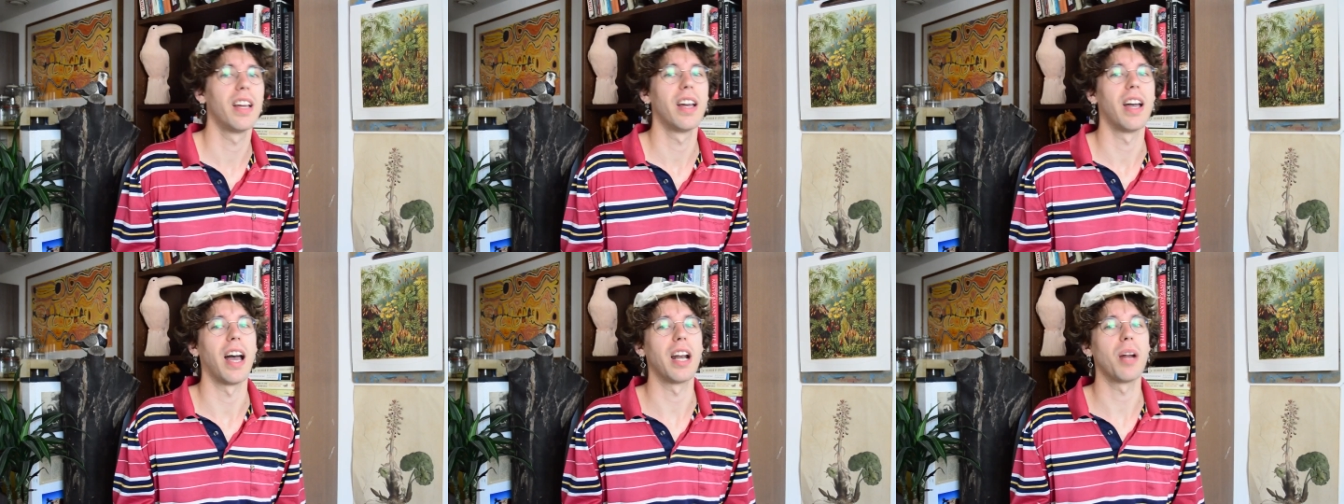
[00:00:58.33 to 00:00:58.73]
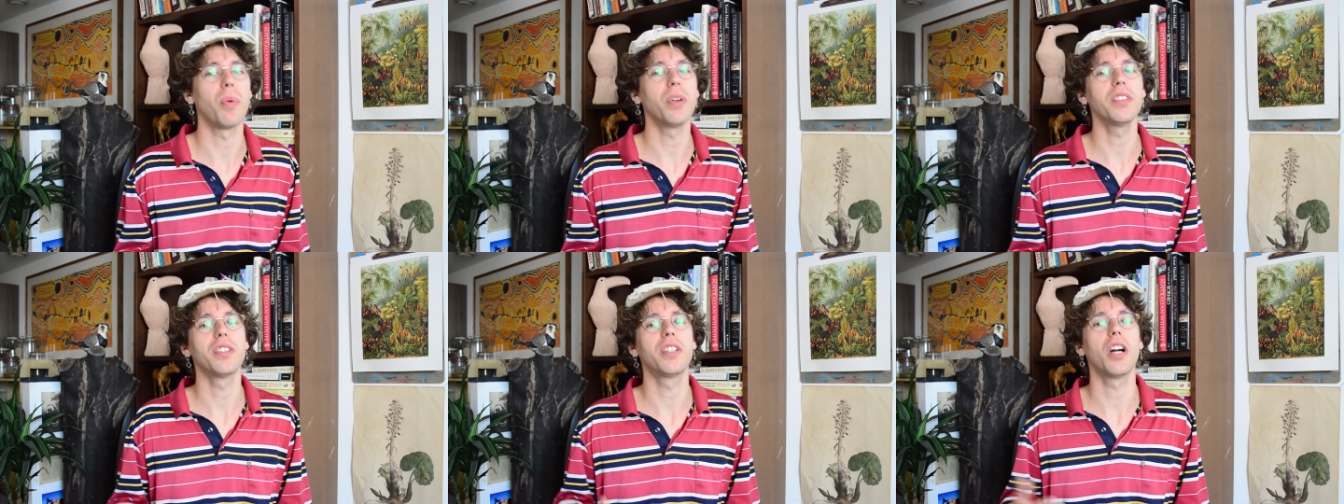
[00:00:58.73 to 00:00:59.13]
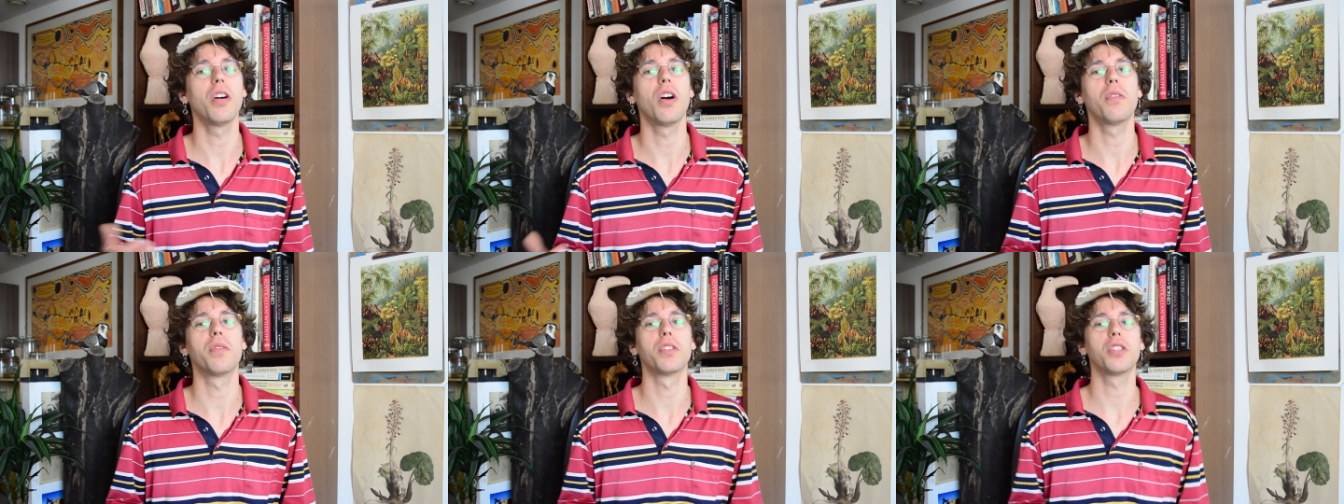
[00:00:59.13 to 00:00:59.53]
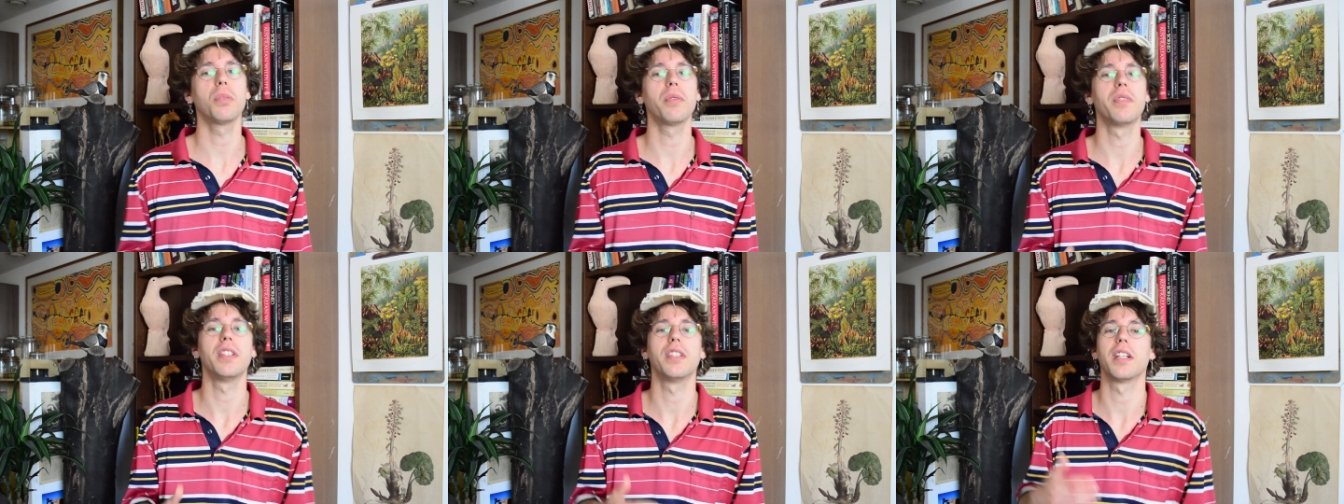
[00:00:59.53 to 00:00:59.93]
and I want to go over some
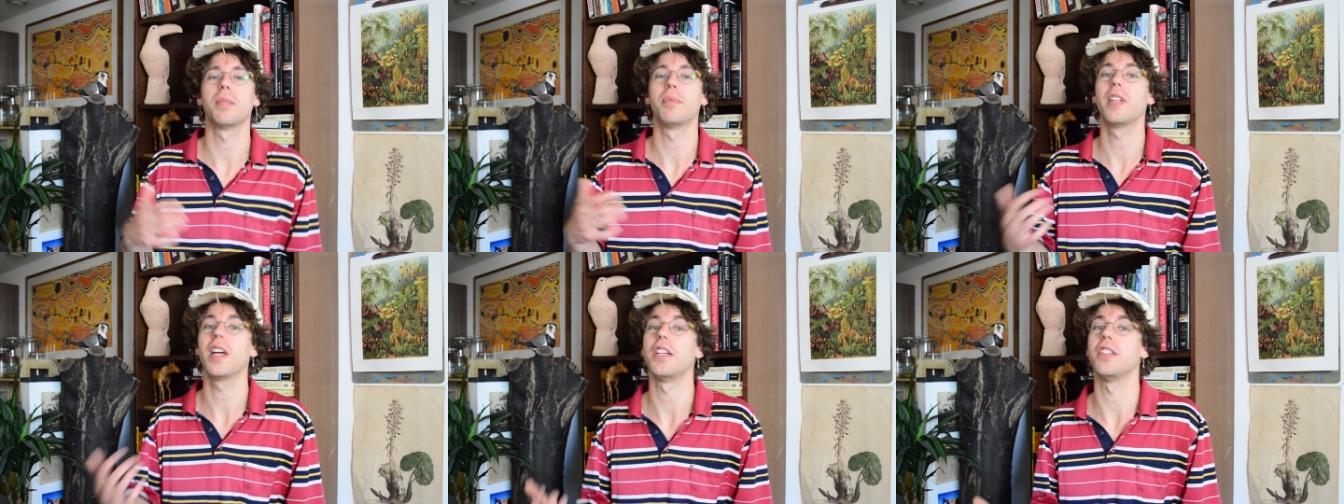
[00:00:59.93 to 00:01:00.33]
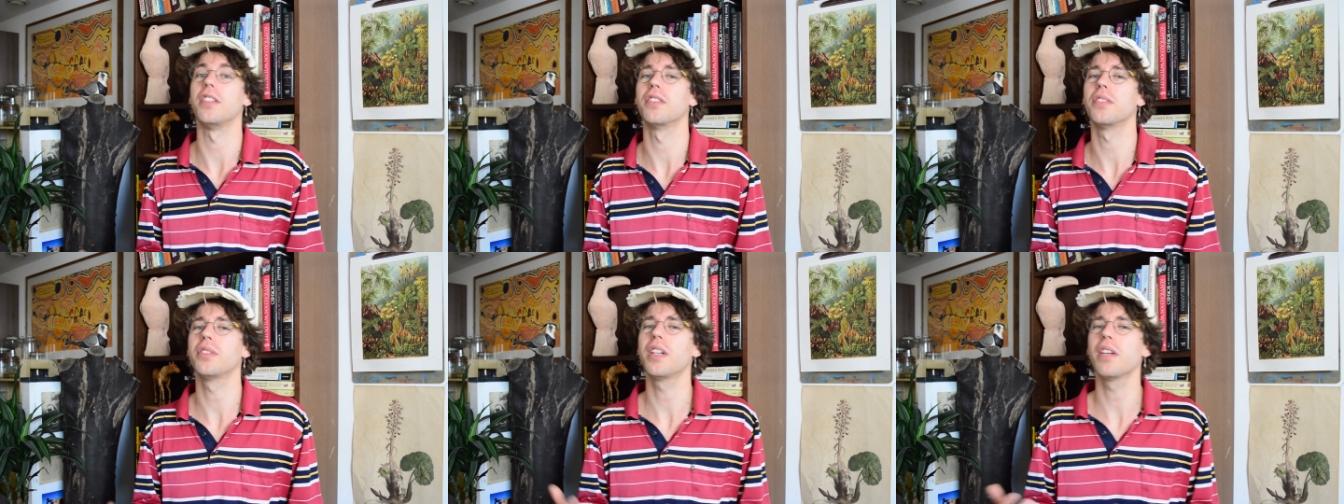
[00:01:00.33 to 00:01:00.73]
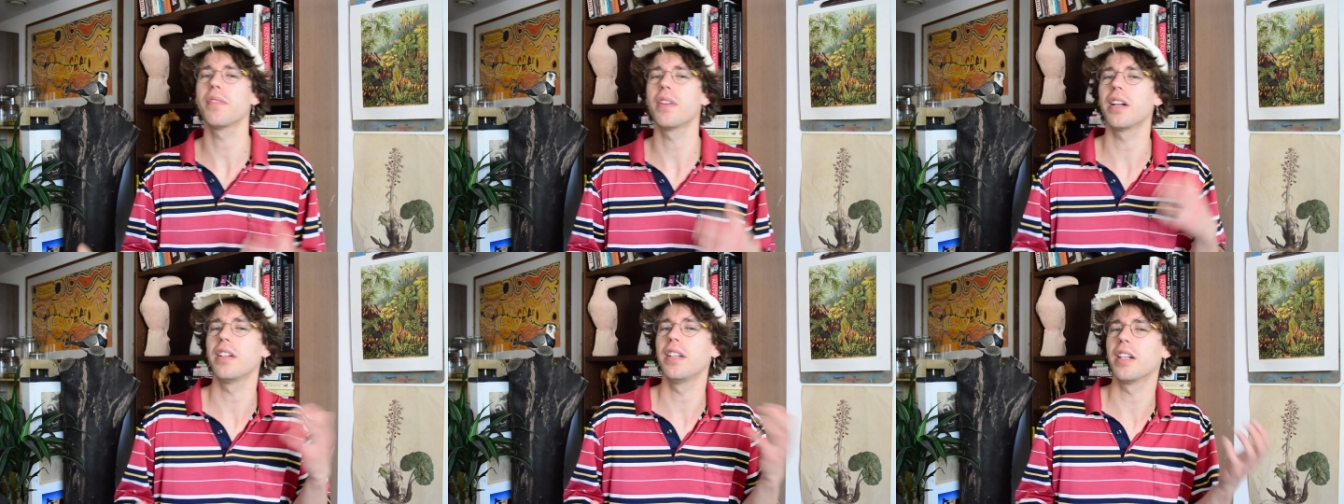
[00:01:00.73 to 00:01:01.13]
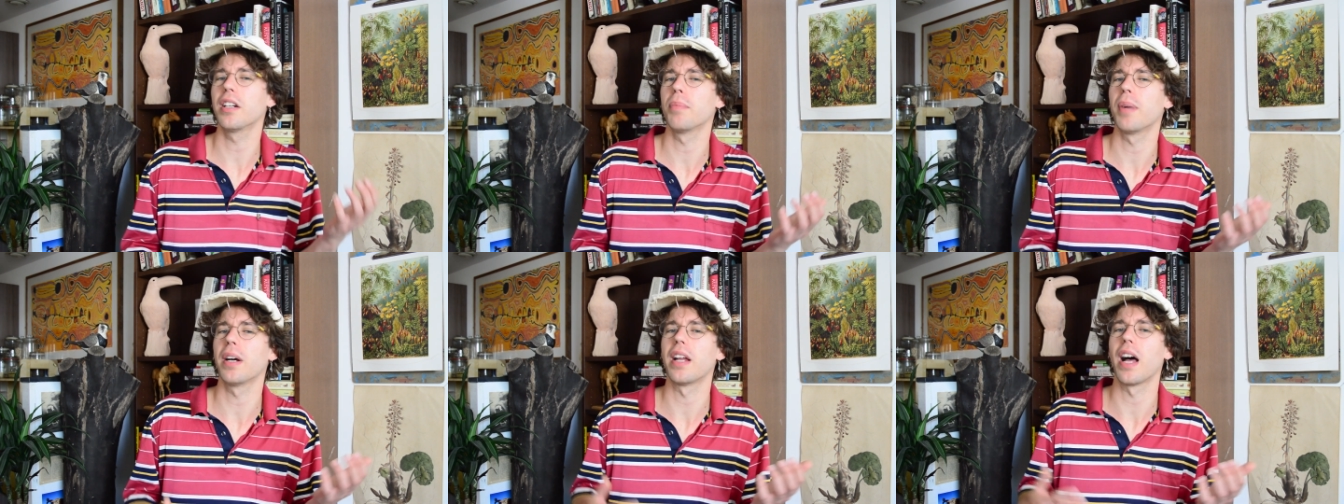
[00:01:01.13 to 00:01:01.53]
of these adaptations to give an idea
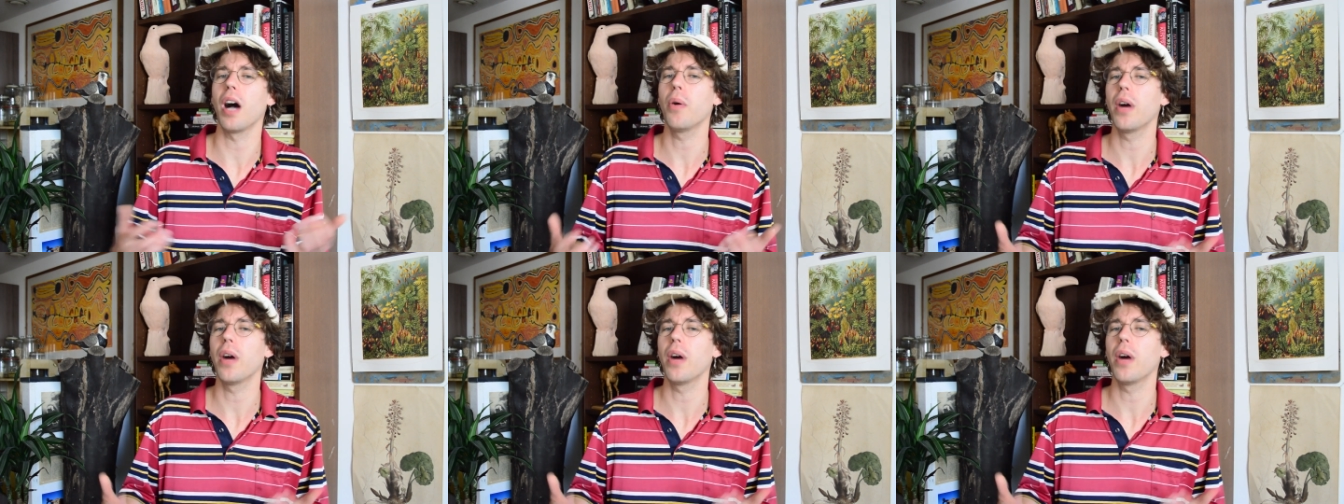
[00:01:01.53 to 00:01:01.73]
about how